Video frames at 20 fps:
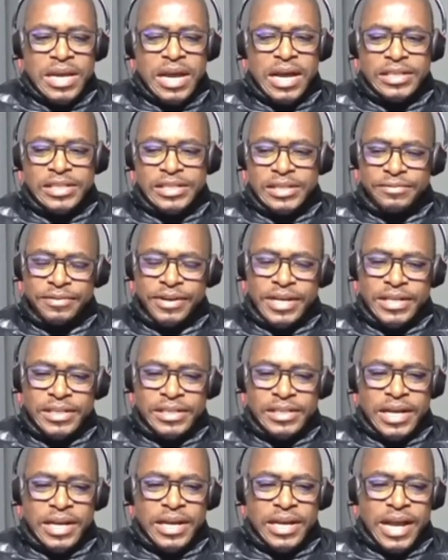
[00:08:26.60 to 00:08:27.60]
different
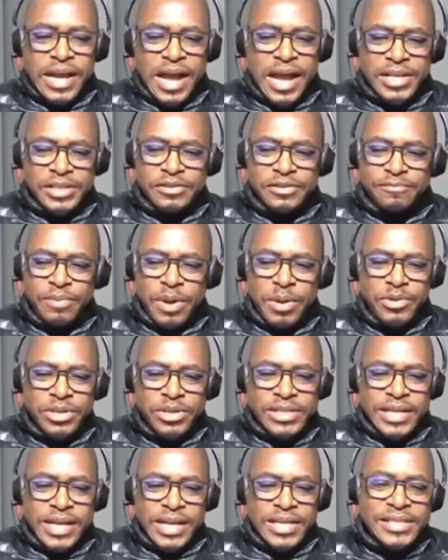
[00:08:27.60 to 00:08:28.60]
kinds of
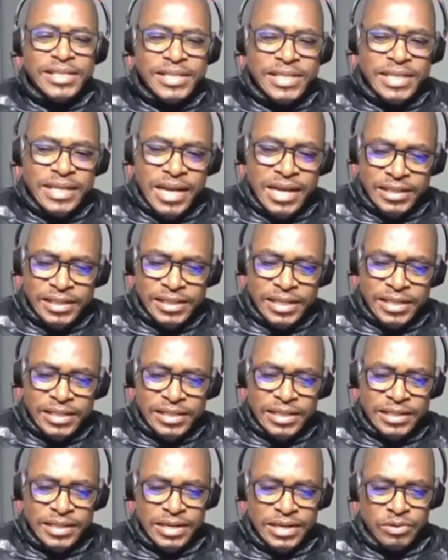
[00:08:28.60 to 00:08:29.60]
permits that are sitting under
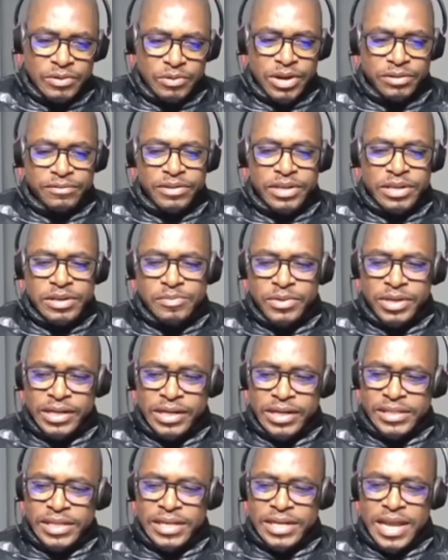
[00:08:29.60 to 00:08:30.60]
Section 31 of the
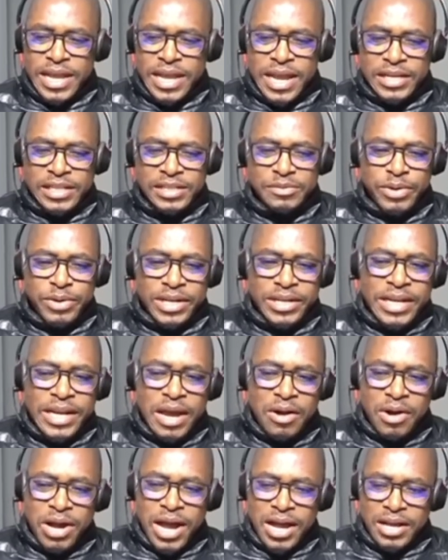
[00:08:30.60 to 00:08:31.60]
Immigration Act. But then
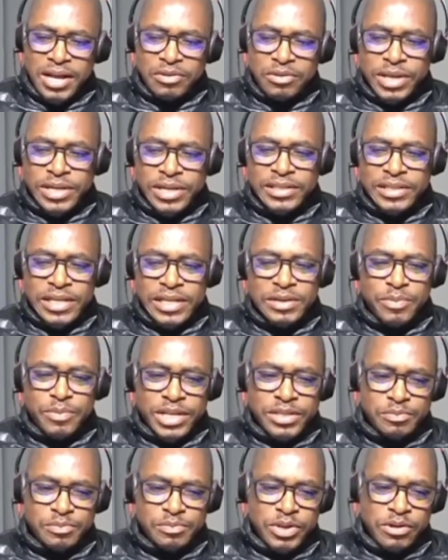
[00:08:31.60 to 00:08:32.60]
our argument in
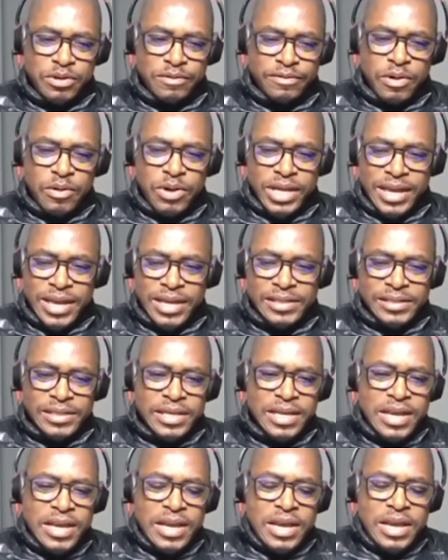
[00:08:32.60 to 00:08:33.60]
Part B of our case
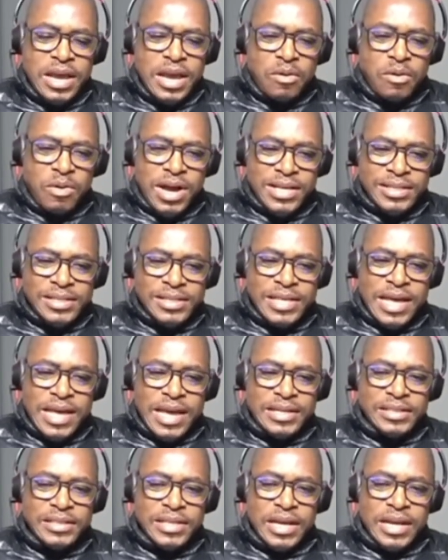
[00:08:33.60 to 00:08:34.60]
was
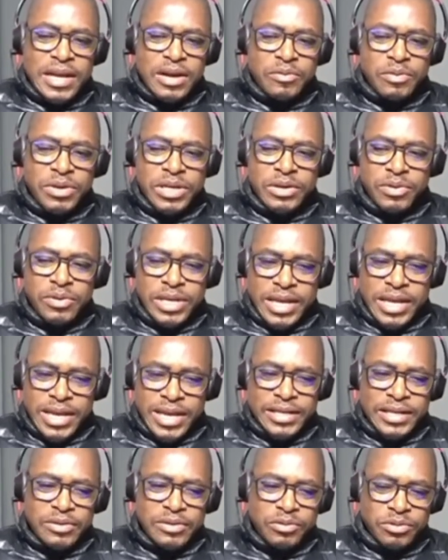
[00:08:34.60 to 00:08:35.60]
that we
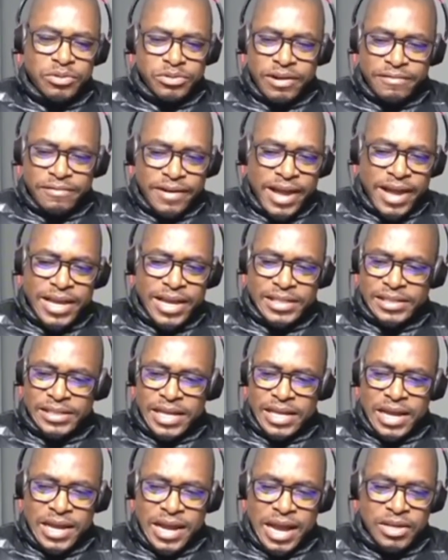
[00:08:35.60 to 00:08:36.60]
had an ultra vires
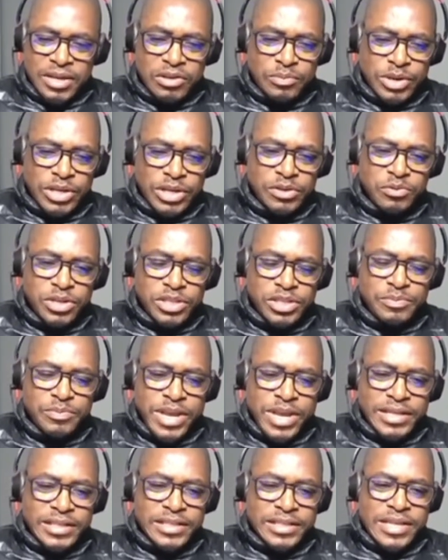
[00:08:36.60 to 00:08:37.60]
argument, which
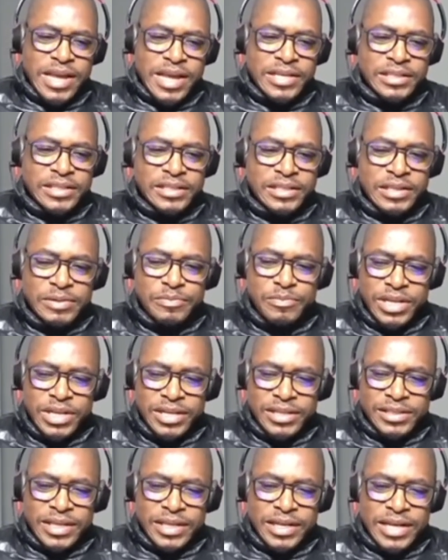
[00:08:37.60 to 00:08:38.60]
meant that the
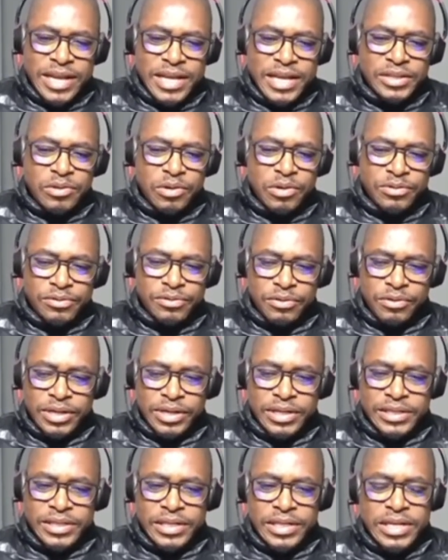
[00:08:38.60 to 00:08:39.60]
minister lacked
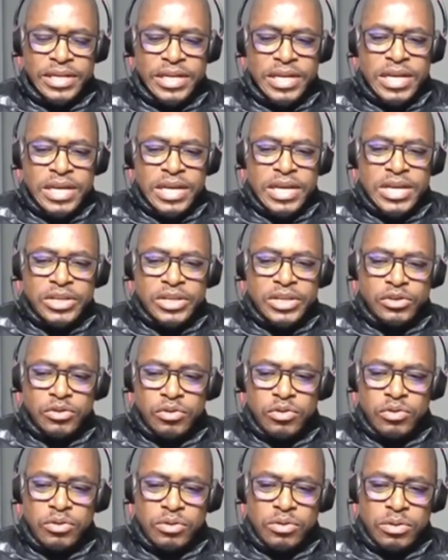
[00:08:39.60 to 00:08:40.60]
authority
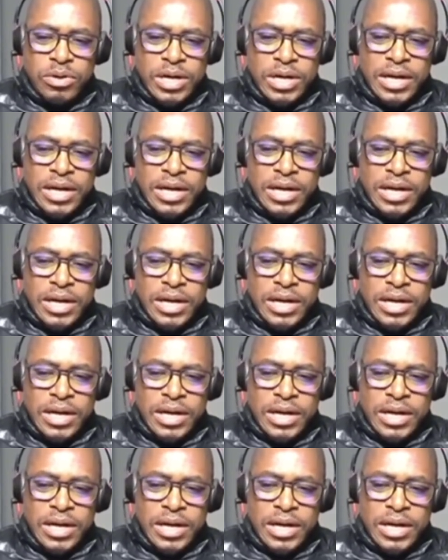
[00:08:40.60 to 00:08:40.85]
to